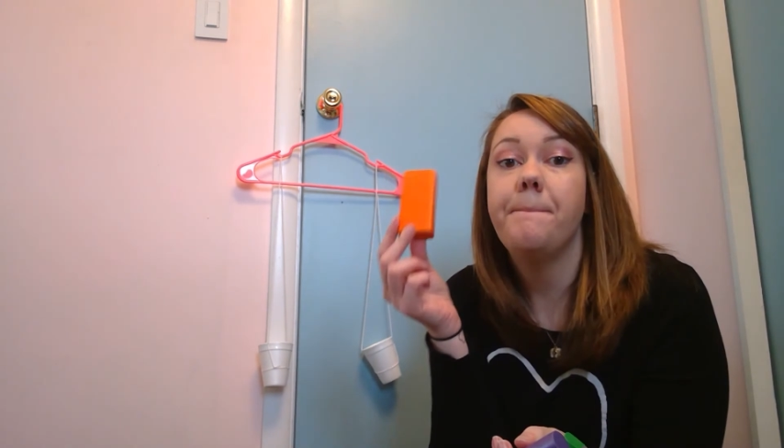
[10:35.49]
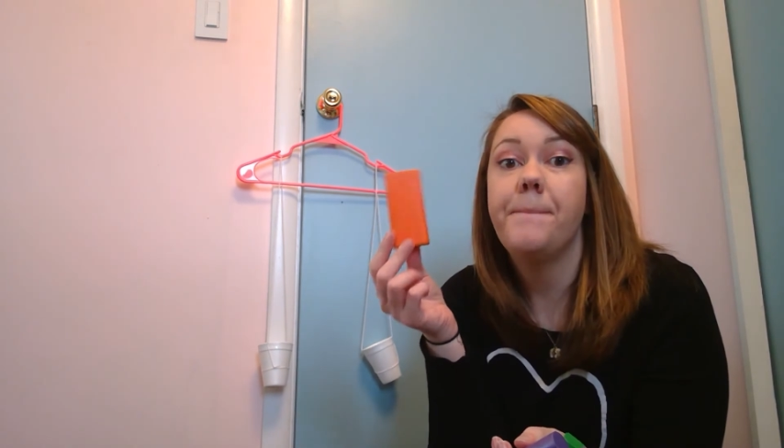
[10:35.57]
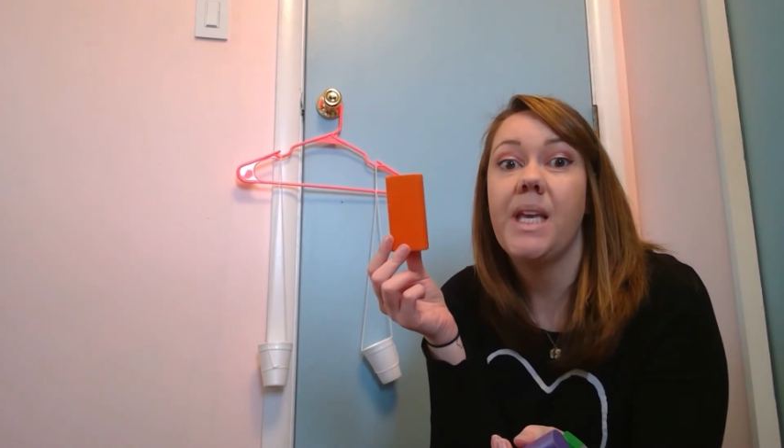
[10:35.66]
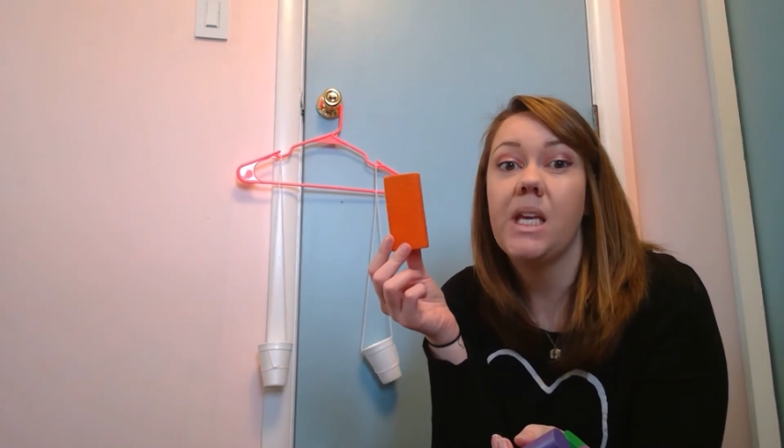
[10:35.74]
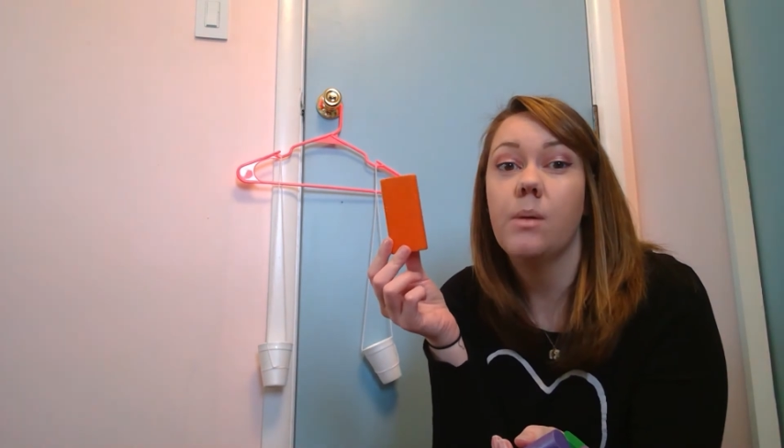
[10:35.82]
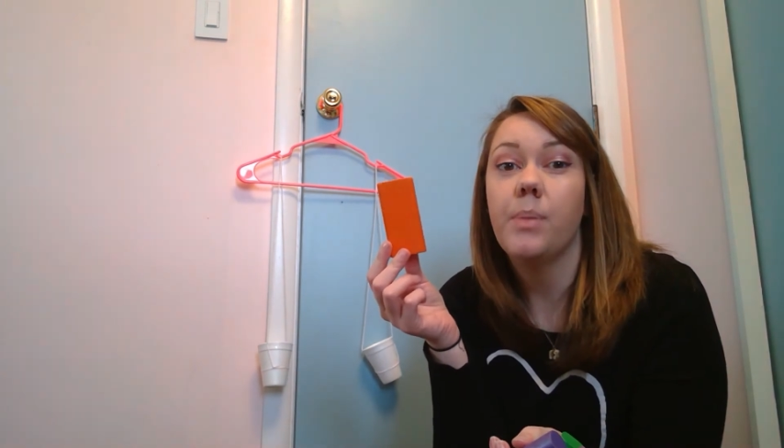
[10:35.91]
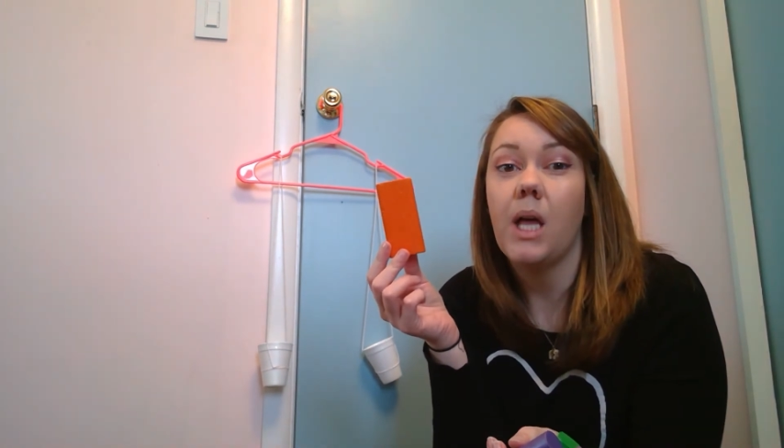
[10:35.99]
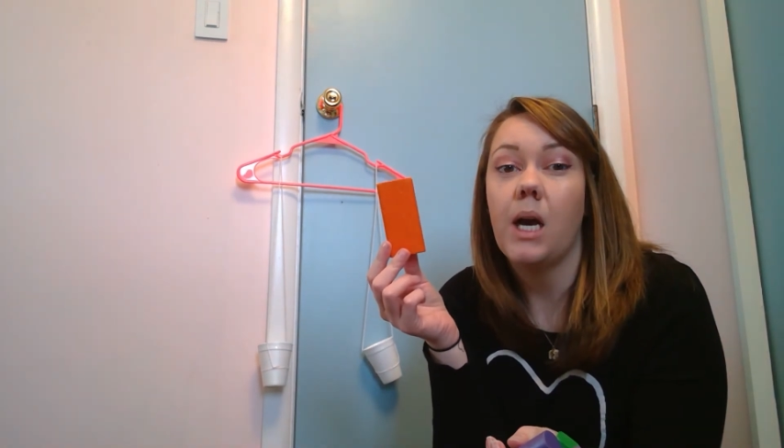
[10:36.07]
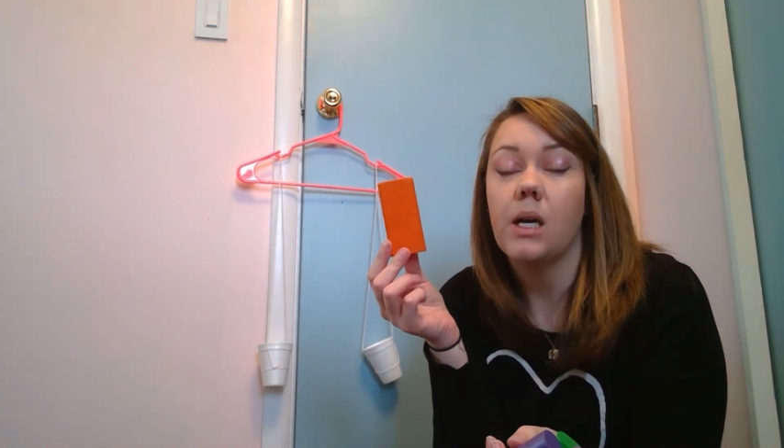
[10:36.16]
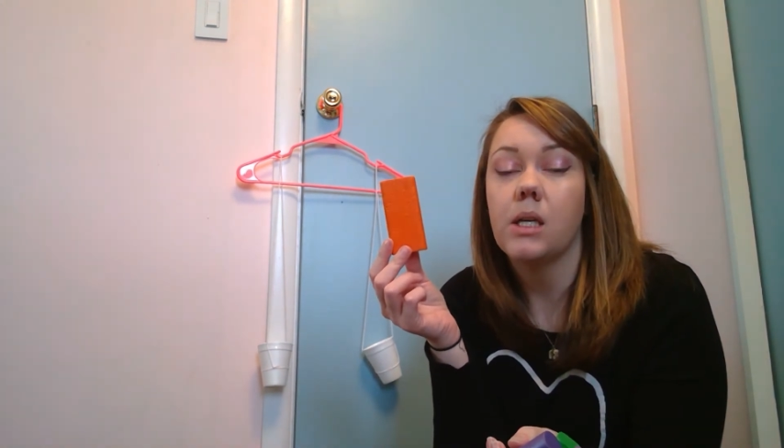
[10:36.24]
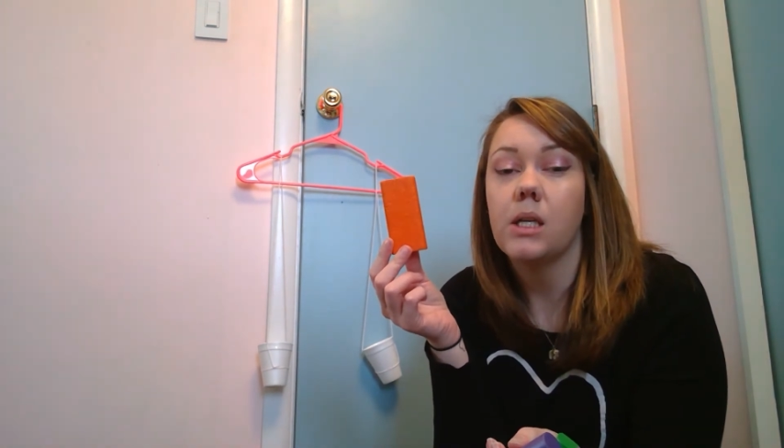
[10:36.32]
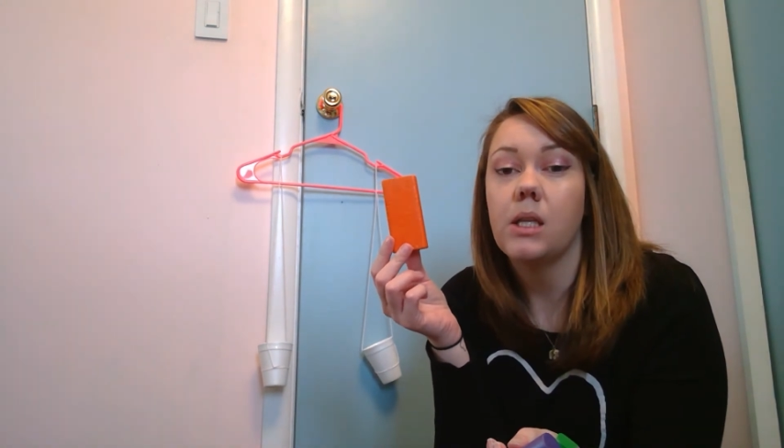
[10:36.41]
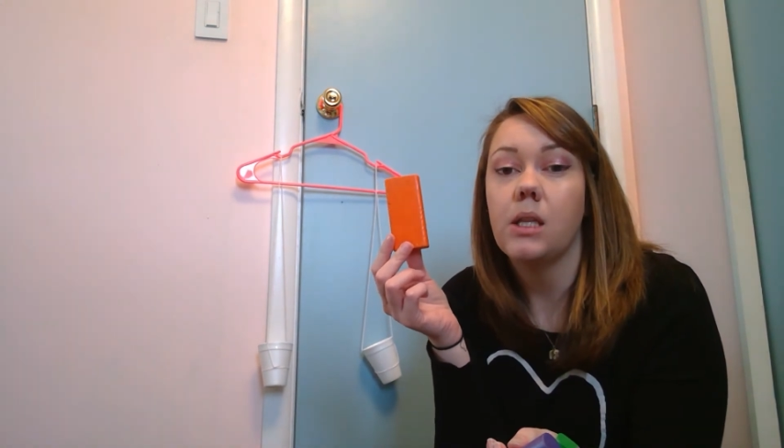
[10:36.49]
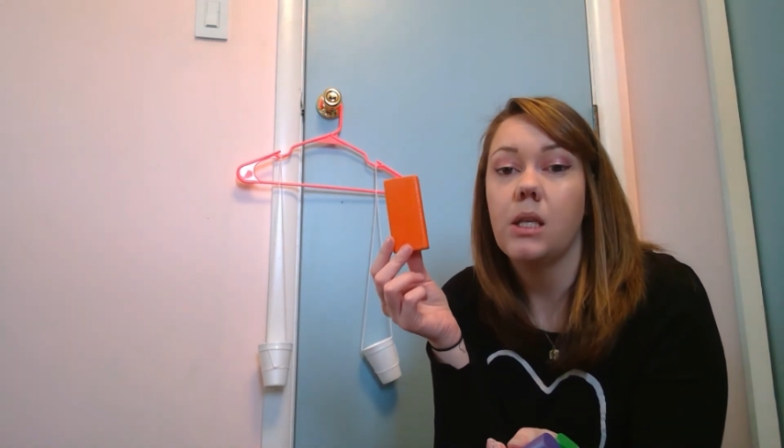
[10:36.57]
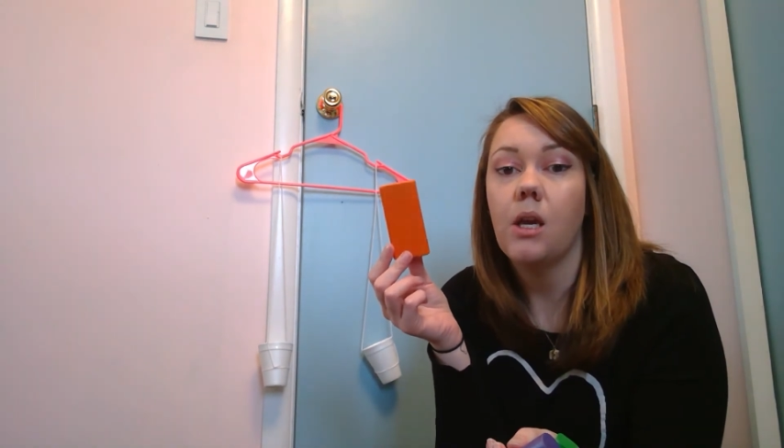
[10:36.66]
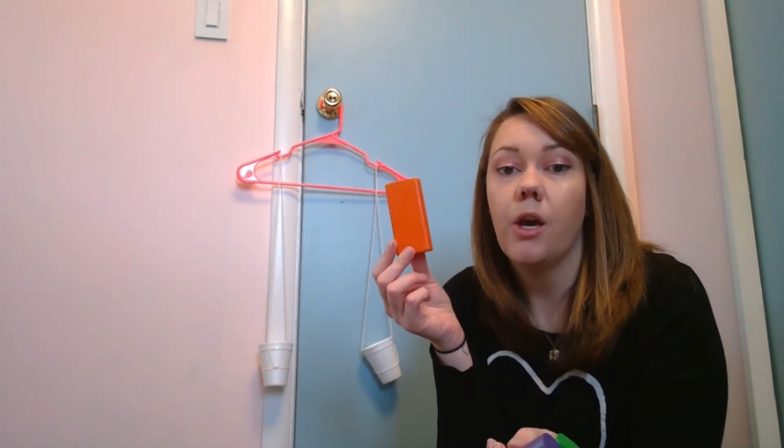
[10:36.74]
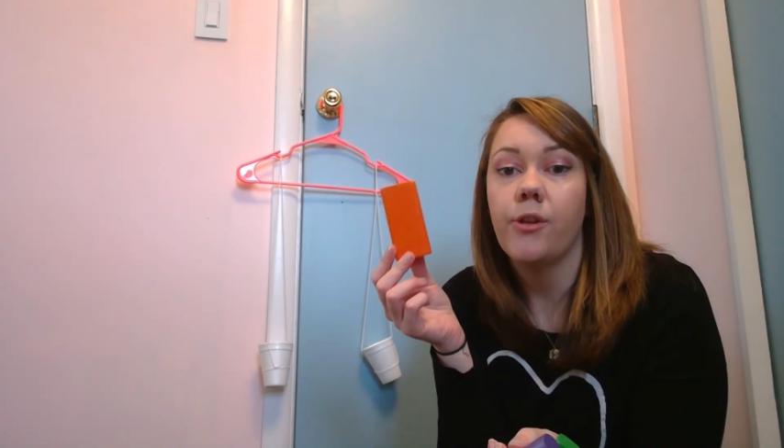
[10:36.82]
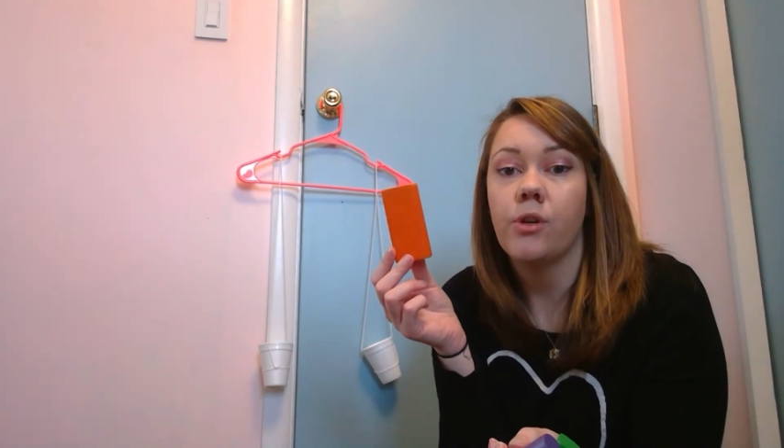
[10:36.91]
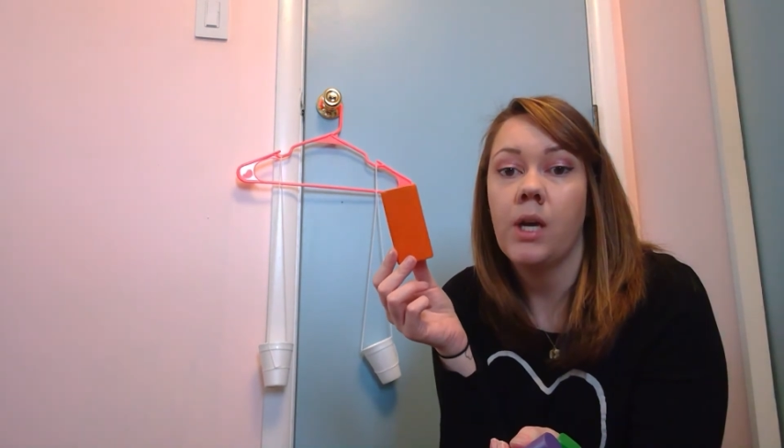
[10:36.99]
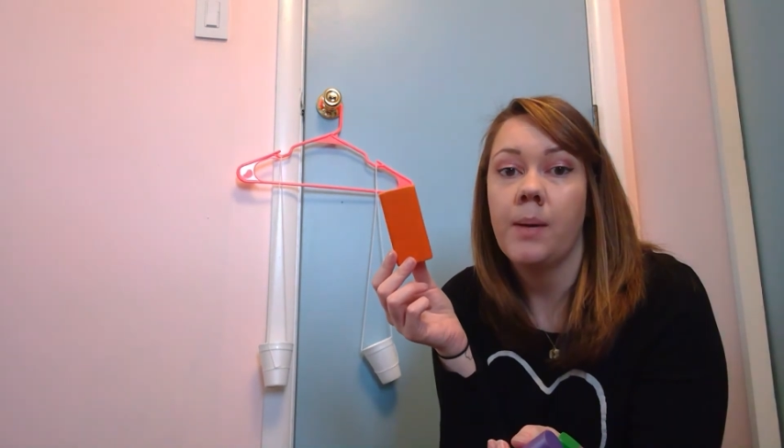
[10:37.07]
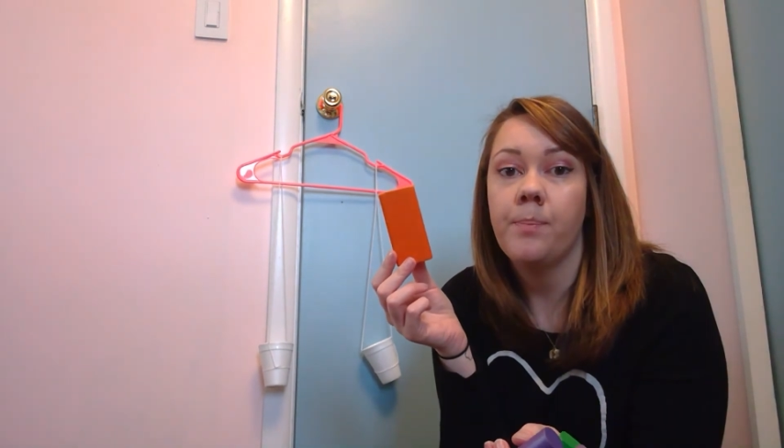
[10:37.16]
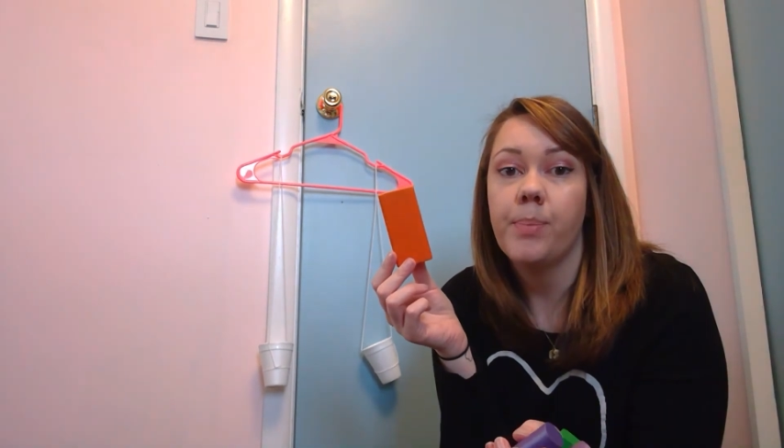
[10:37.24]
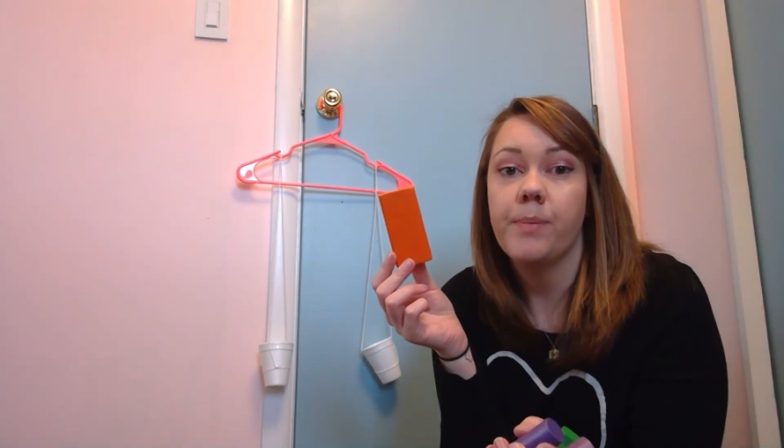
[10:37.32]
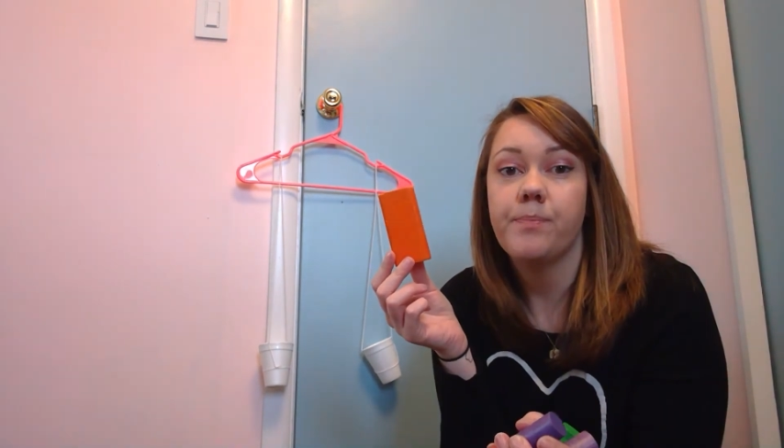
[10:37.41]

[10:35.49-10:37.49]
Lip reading: big block in the other cup.